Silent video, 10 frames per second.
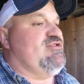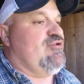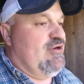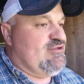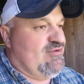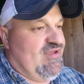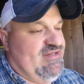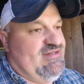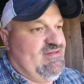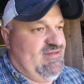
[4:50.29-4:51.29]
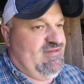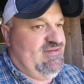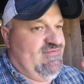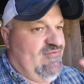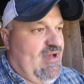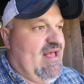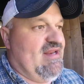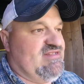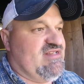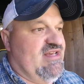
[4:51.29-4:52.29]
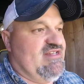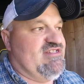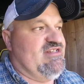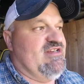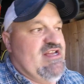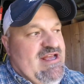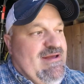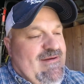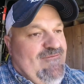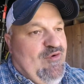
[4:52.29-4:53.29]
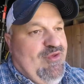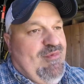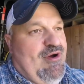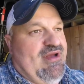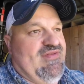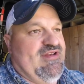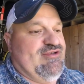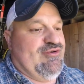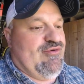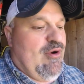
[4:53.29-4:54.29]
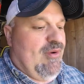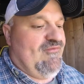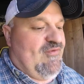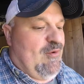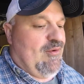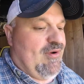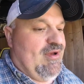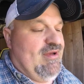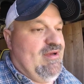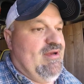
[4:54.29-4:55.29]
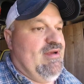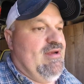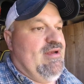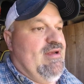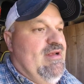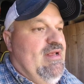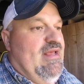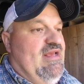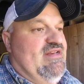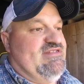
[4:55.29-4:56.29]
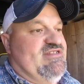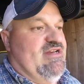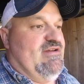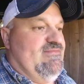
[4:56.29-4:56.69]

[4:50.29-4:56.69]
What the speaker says: crucial that variety selection for the market that you're growing for is